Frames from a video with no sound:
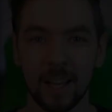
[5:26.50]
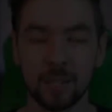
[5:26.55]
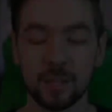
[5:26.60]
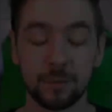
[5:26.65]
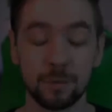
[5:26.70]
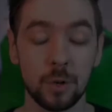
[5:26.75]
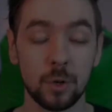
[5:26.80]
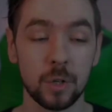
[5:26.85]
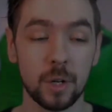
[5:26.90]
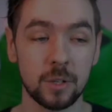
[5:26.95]
As
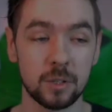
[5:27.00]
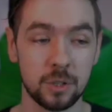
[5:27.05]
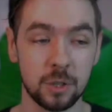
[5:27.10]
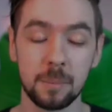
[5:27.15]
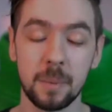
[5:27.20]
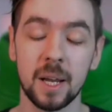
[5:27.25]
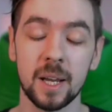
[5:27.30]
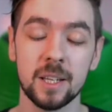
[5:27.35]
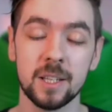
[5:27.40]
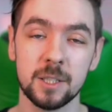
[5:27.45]
you've no doubt
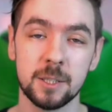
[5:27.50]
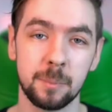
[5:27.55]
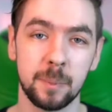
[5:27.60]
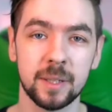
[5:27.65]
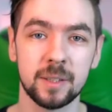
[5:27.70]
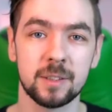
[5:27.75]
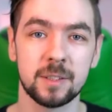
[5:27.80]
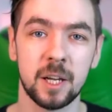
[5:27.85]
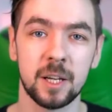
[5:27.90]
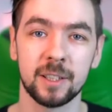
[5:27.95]
surmised
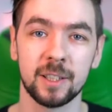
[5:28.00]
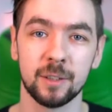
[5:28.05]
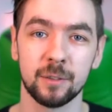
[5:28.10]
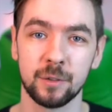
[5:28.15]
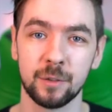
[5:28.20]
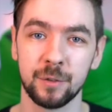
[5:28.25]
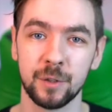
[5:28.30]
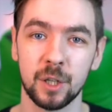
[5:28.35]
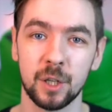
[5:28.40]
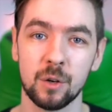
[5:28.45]
by the title of
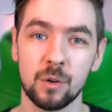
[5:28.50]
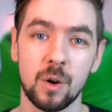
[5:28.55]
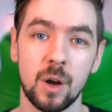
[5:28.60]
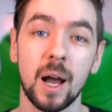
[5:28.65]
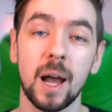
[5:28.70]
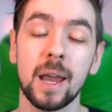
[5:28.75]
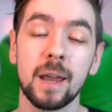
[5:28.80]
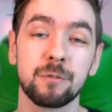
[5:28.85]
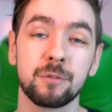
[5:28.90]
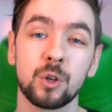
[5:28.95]
the video,
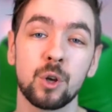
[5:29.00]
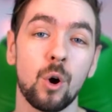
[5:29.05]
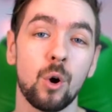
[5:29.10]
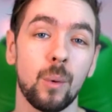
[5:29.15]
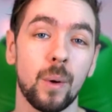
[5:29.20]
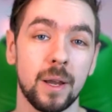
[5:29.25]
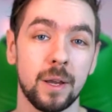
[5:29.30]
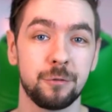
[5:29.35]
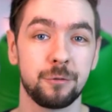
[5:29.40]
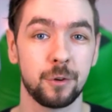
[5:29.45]
I have to go
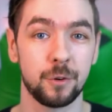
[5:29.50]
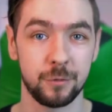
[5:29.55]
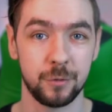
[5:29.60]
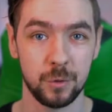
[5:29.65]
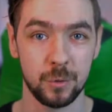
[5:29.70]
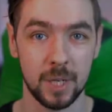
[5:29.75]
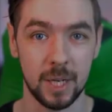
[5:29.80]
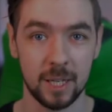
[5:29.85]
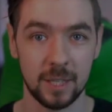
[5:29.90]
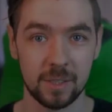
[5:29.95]
away for a
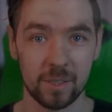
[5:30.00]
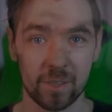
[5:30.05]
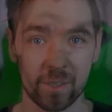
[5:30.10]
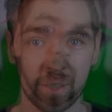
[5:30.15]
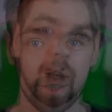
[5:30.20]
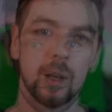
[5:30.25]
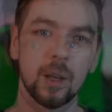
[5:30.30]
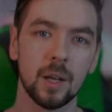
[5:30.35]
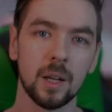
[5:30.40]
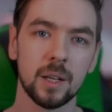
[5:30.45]
few days.
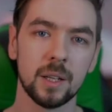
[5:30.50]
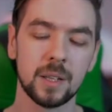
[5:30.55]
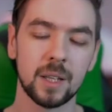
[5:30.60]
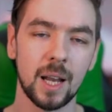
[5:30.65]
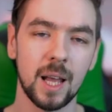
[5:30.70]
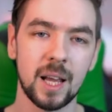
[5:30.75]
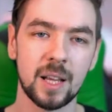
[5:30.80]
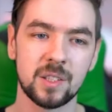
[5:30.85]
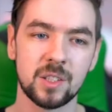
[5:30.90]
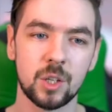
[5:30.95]
And in the
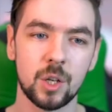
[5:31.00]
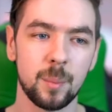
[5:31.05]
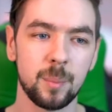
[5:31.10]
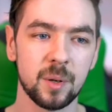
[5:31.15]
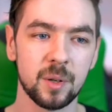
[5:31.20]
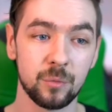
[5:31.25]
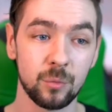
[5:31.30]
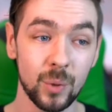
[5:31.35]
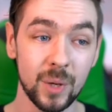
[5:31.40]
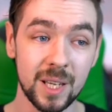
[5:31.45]
last
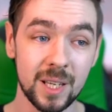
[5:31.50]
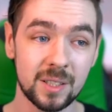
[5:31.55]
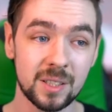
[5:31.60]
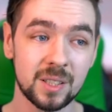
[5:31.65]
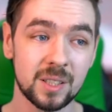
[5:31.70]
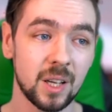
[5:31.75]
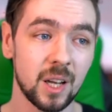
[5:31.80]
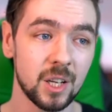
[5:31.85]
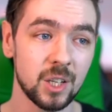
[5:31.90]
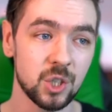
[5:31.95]
couple of
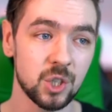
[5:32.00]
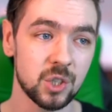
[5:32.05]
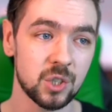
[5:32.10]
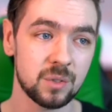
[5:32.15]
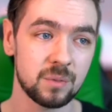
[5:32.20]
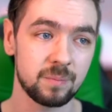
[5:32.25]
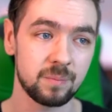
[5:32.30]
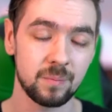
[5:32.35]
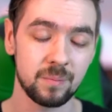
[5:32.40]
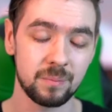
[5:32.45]
weeks, I
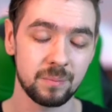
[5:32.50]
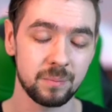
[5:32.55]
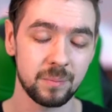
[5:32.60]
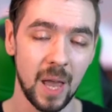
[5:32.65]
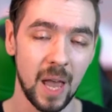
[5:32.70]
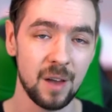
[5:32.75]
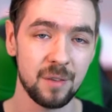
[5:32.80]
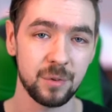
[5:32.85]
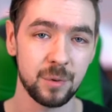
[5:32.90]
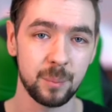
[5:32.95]
just
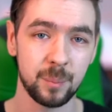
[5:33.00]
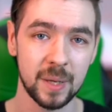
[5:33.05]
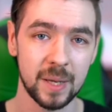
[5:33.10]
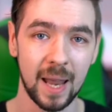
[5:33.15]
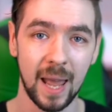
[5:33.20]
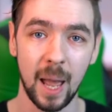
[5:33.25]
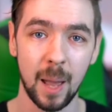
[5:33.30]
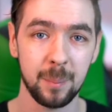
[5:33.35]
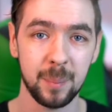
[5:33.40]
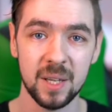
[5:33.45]
haven't
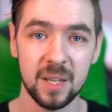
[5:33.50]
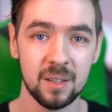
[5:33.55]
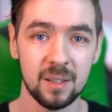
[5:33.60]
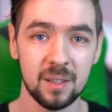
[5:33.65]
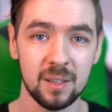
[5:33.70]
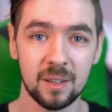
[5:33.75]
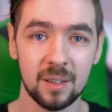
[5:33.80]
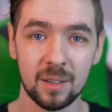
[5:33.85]
been happy.